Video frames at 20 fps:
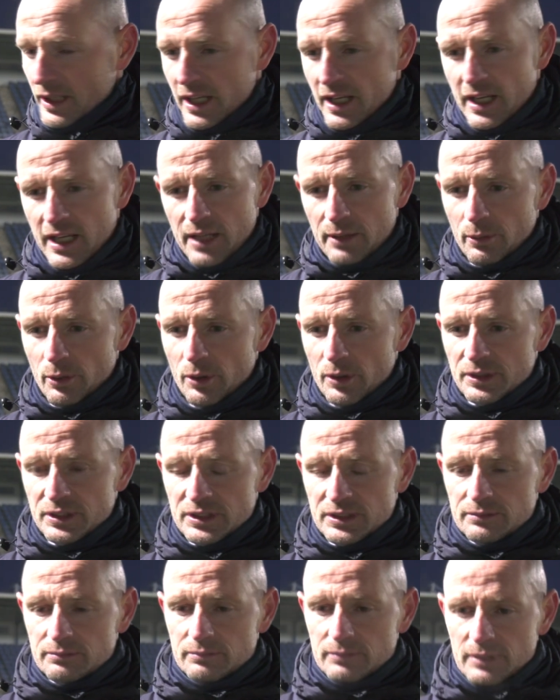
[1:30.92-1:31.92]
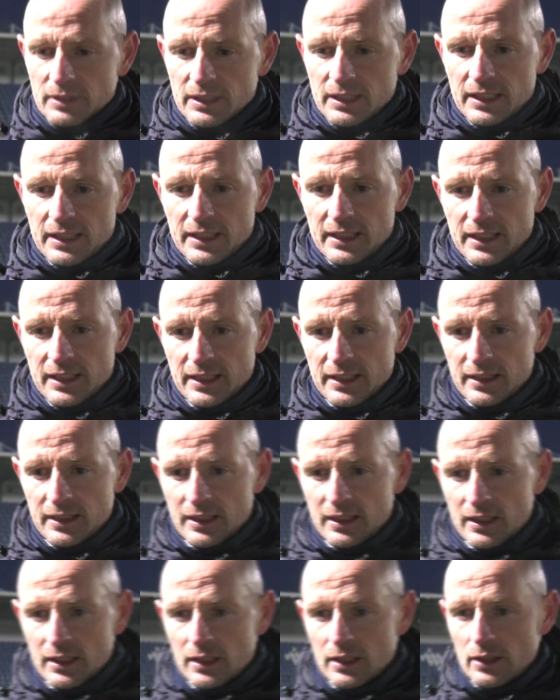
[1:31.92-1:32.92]
Yeah, he was.
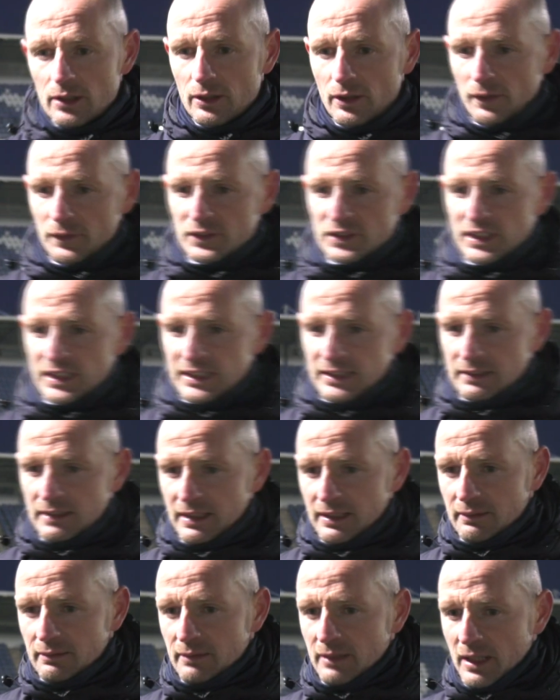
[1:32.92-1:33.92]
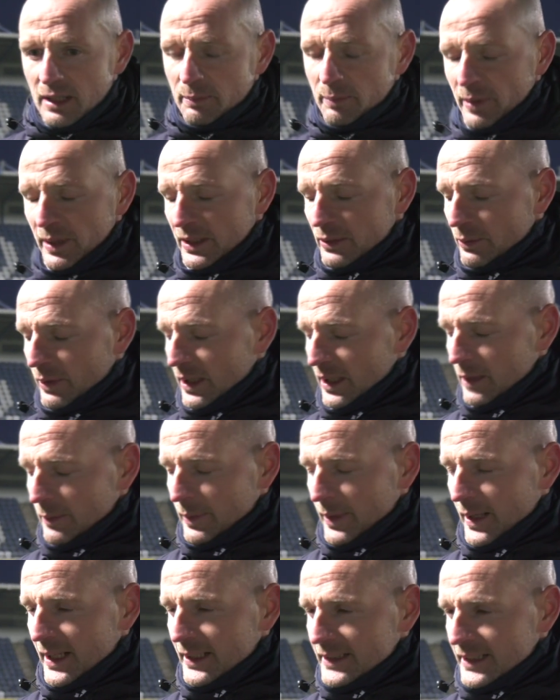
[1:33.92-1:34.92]
Obviously he played well at
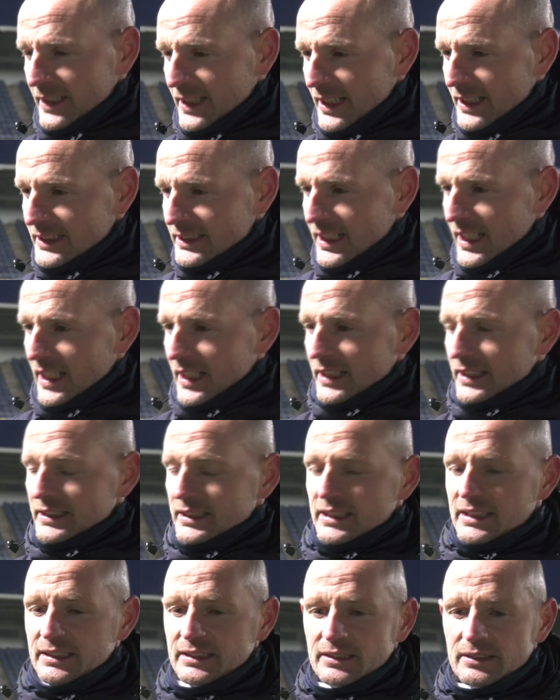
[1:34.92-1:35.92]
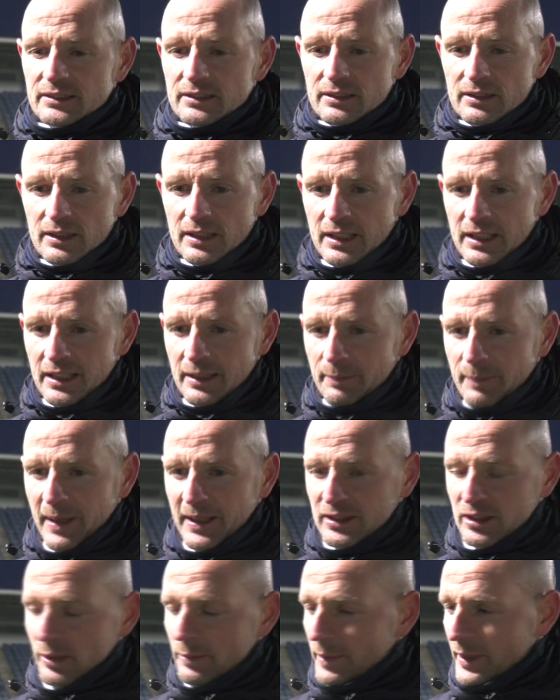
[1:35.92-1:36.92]
Partick at the start of the season. He
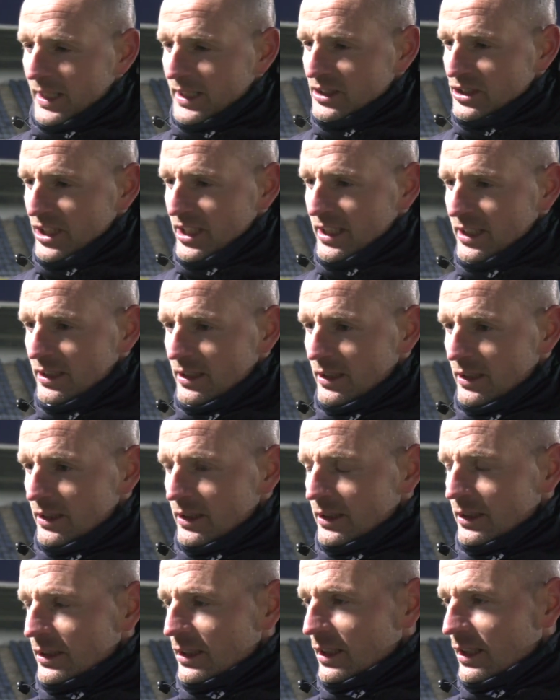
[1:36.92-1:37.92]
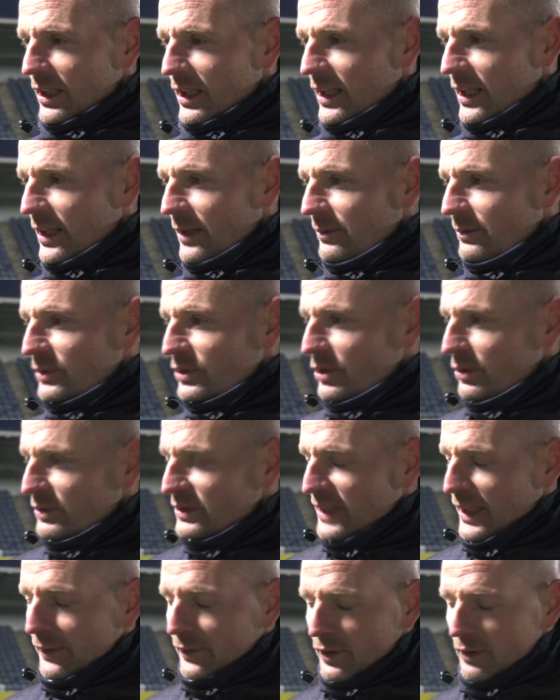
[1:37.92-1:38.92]
picked up an injury, so it was
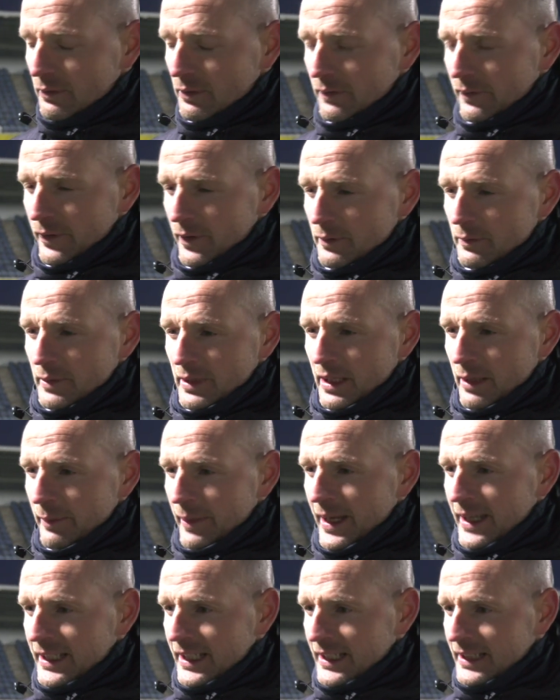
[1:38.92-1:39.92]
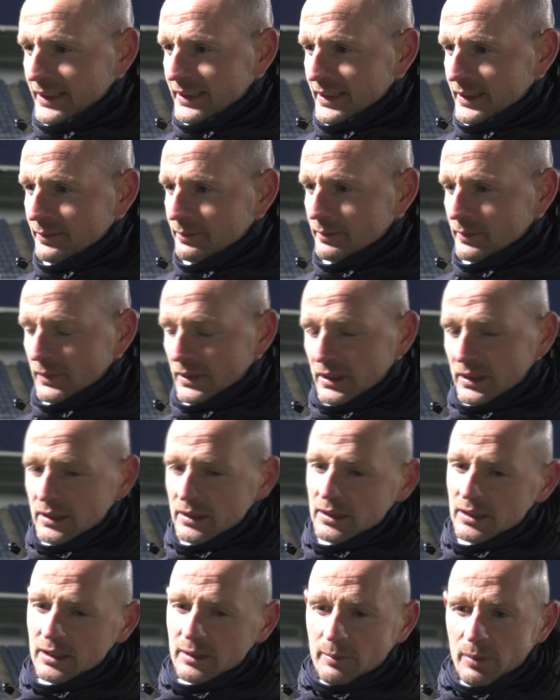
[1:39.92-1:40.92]
difficult for him to get back in the team,
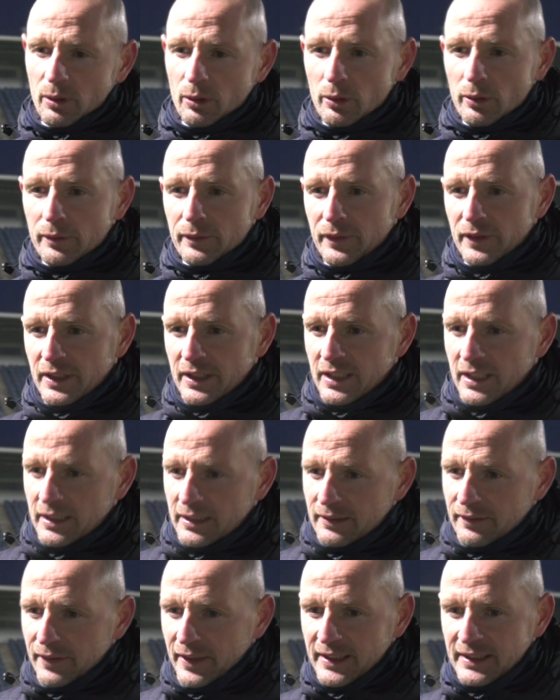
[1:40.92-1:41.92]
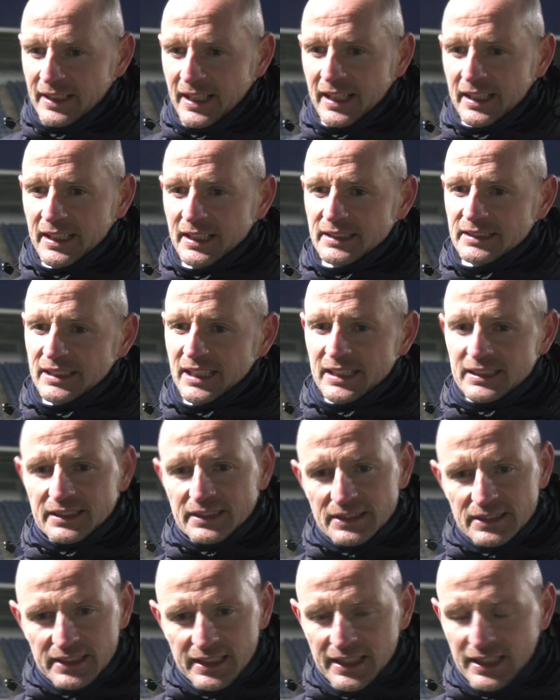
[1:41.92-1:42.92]
but hopefully he can find that
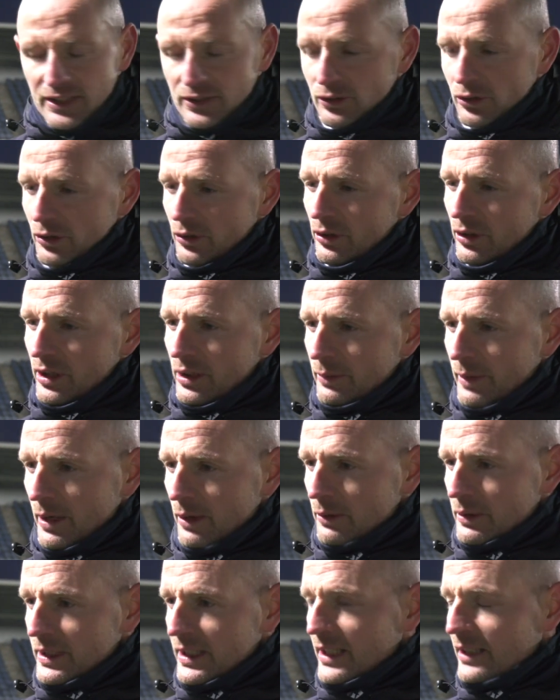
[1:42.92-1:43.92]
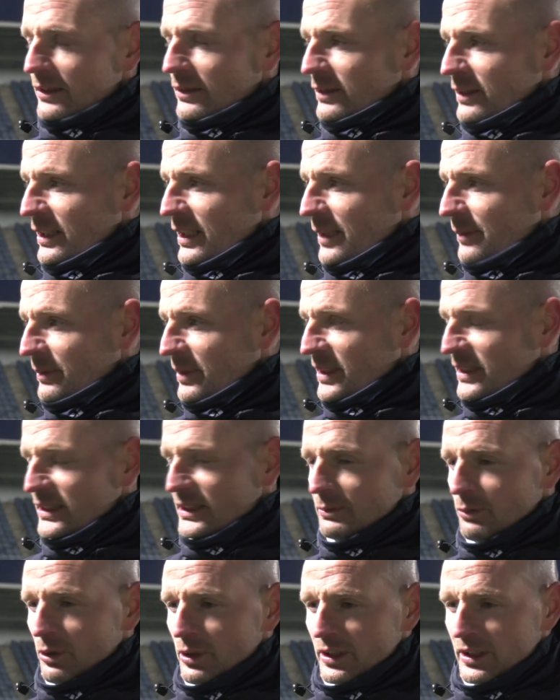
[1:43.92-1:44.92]
consistency and do really well here, because
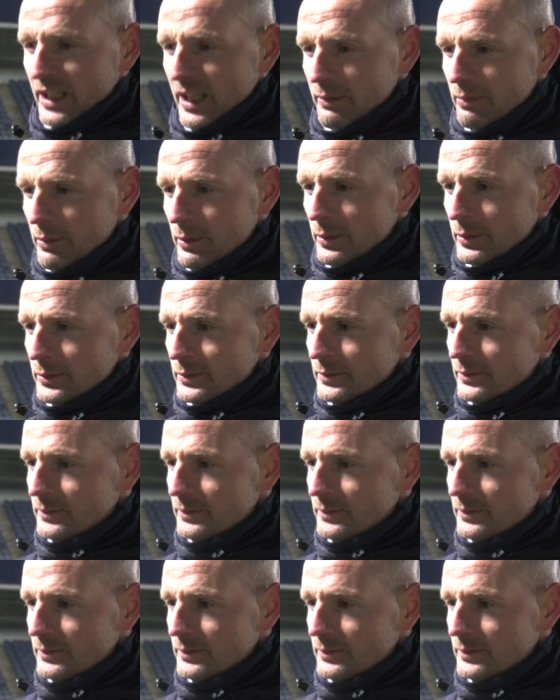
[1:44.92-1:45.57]
he's more than capable.